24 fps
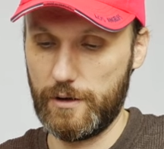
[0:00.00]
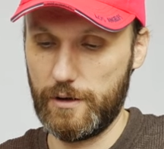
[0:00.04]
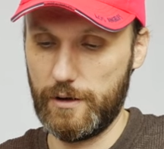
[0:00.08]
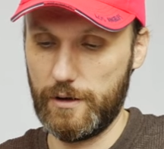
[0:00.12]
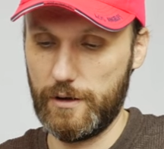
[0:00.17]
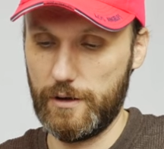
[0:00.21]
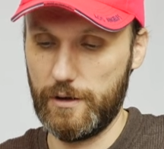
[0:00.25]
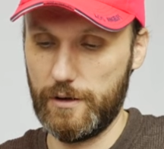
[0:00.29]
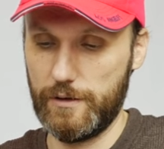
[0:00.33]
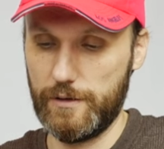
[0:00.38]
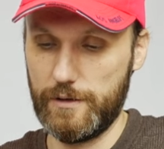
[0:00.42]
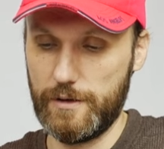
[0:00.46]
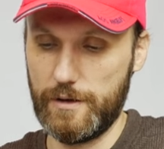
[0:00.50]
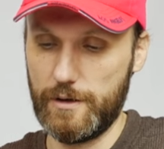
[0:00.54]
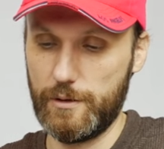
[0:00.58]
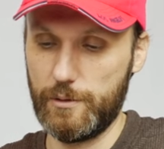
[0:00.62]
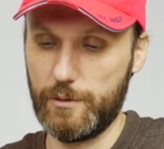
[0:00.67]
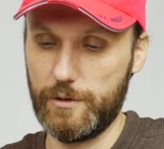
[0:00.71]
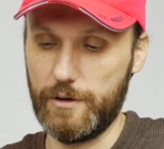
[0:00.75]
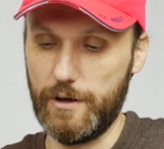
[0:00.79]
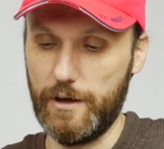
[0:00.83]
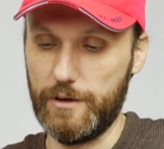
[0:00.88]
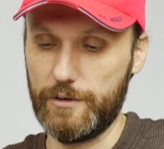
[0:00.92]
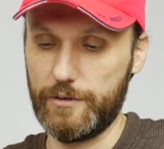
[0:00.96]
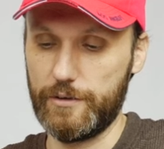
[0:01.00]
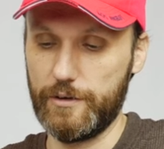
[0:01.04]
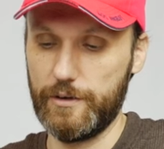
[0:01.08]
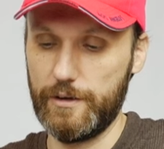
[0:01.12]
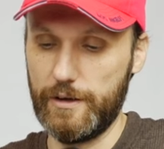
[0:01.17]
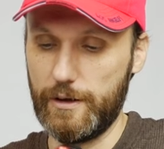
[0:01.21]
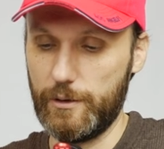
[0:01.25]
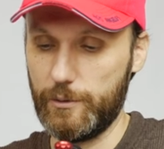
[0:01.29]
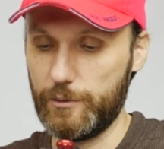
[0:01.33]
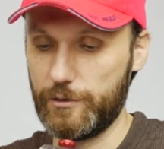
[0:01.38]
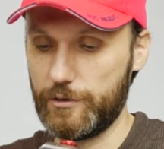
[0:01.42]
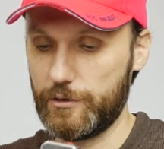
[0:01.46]
And now, yeah, see,
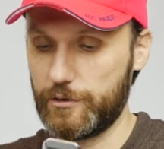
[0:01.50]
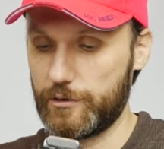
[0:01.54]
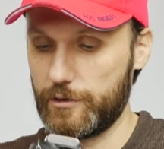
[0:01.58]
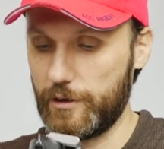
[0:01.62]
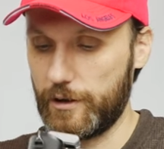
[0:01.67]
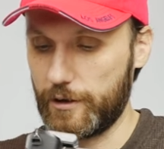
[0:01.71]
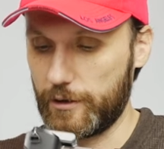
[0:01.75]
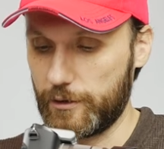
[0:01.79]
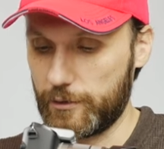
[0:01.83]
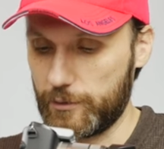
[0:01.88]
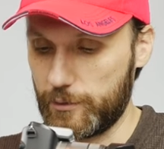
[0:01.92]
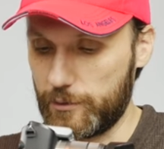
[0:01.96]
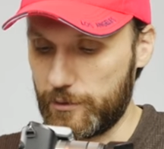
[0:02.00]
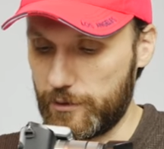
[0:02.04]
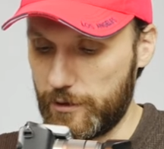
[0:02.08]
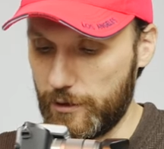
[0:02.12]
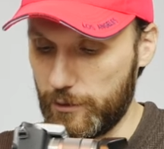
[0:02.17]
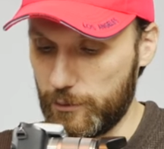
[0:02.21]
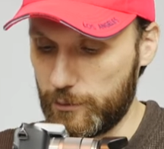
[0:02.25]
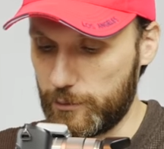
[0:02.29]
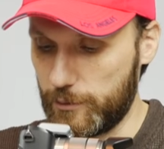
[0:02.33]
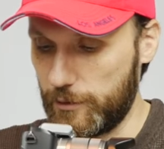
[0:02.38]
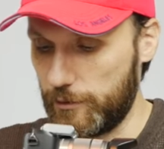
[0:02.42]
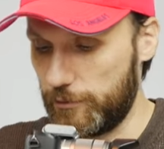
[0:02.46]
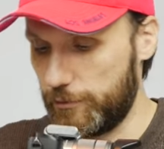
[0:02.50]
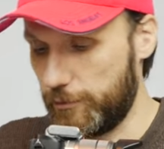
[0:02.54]
now it's starting to tilt to the